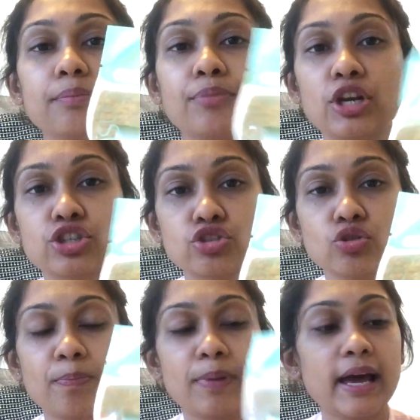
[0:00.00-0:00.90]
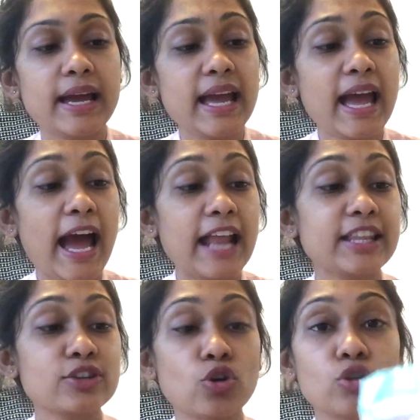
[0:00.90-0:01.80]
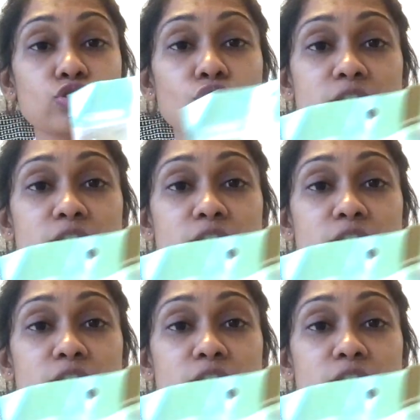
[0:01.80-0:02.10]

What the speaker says: Brush to apply, and there's also